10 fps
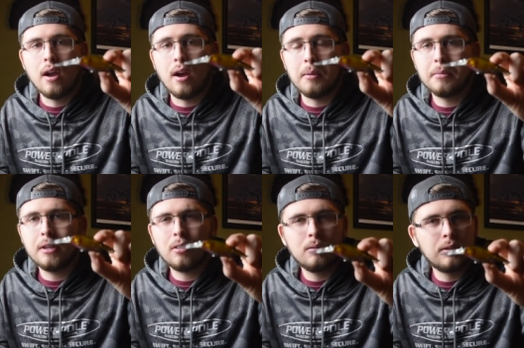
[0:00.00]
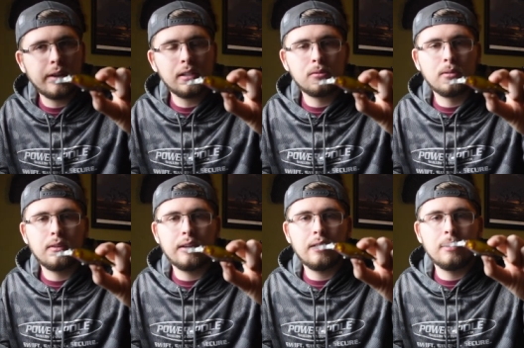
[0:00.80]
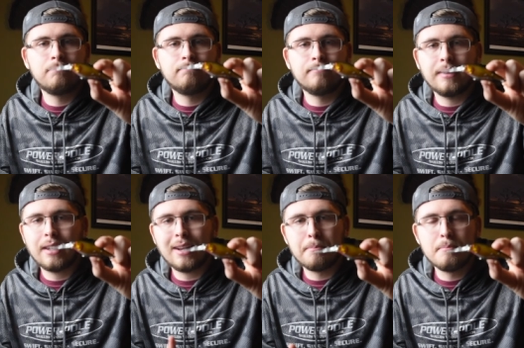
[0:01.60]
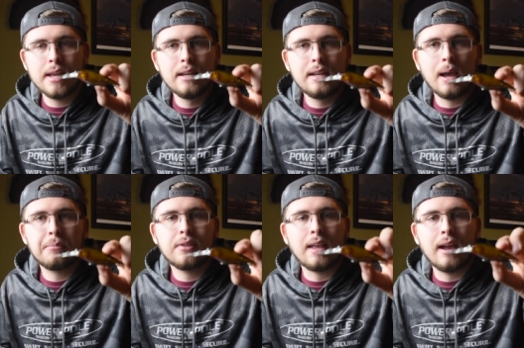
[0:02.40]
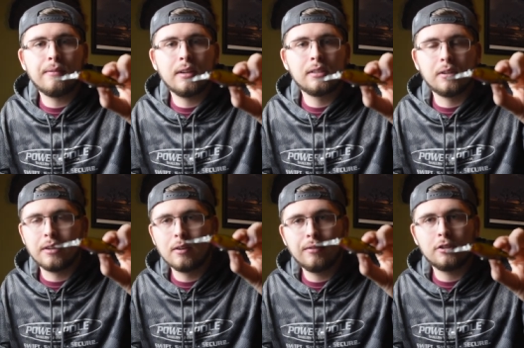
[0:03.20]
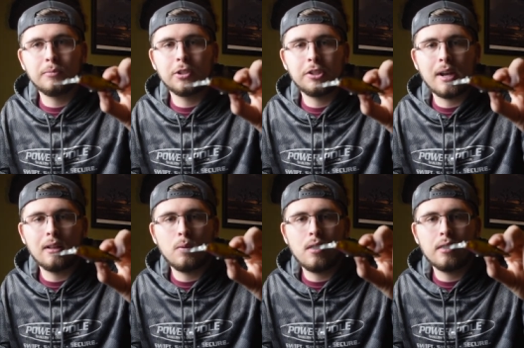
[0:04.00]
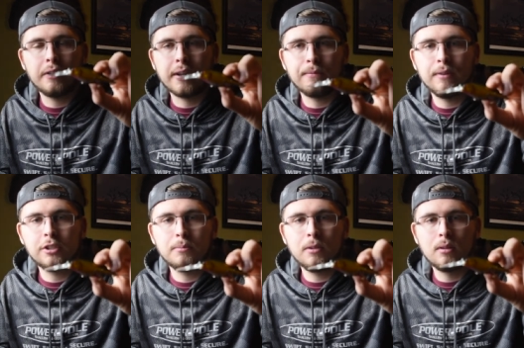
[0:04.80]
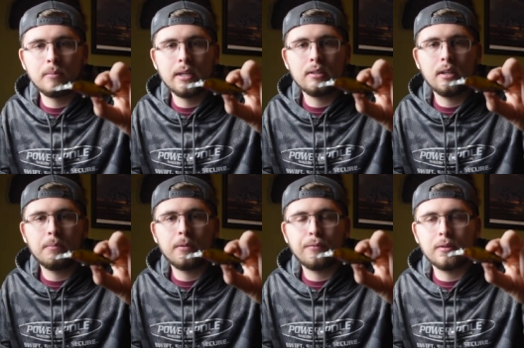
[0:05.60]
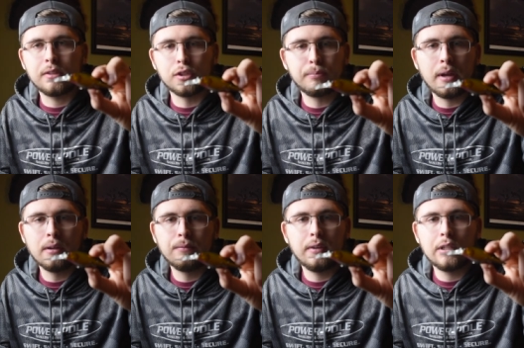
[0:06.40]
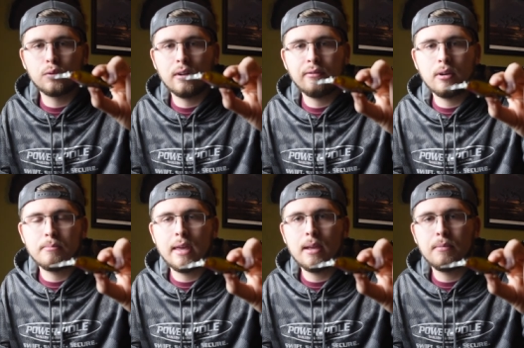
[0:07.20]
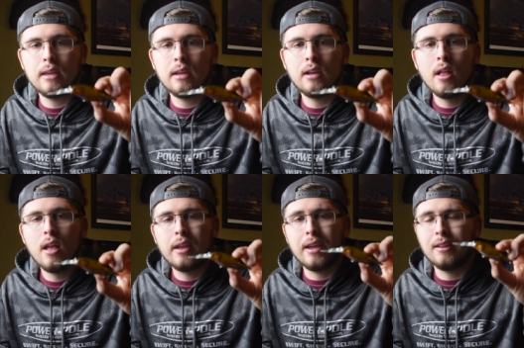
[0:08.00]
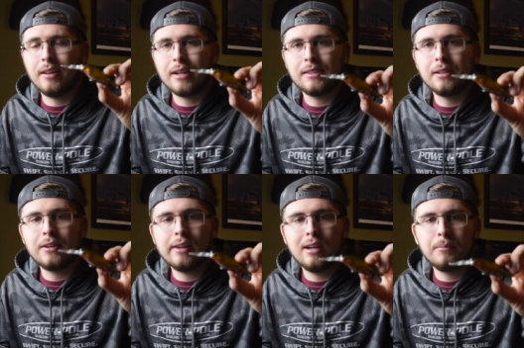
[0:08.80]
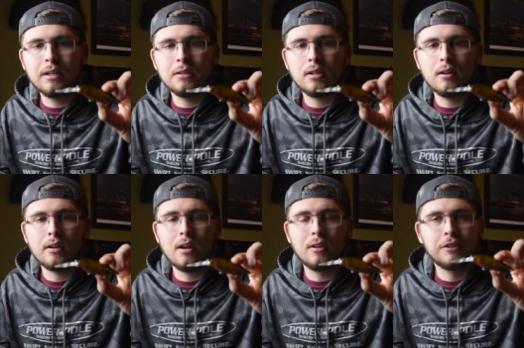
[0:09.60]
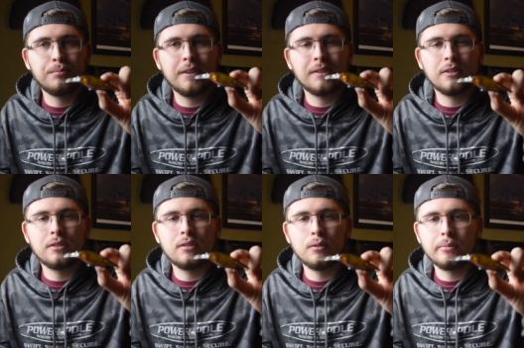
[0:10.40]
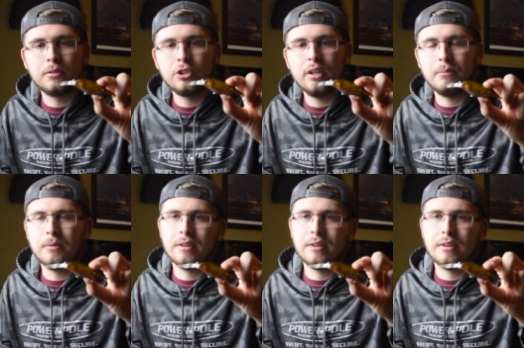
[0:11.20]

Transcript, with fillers: Um, but they're nice, really kind of mid-depth diving, so you can fish them in shallow water, you can fish them a little bit deeper for suspended fish, whatever it may be. And like I said, you can get them in a ton of colors, plus they're super cheap.